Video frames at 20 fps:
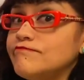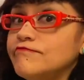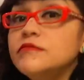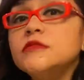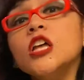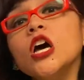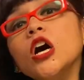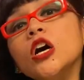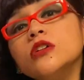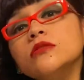
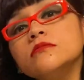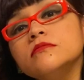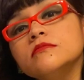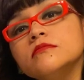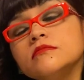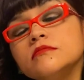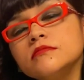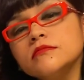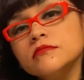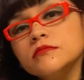No.
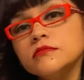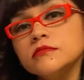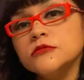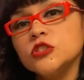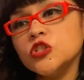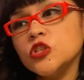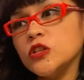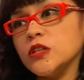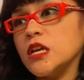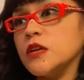
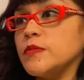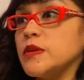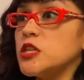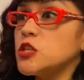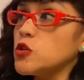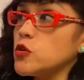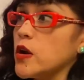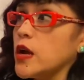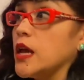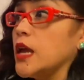Should I be
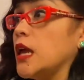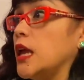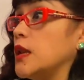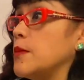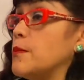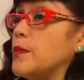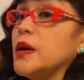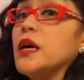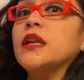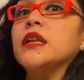
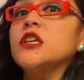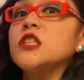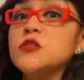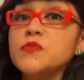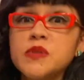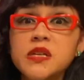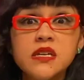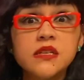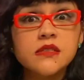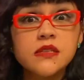drawing bunnies
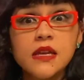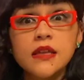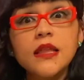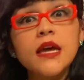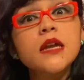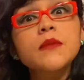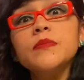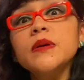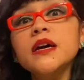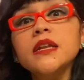because I
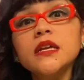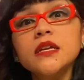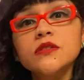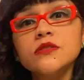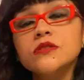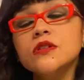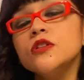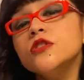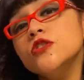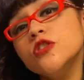like
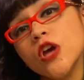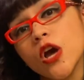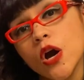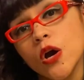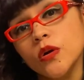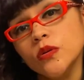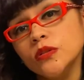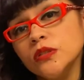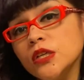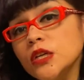bunnies? No.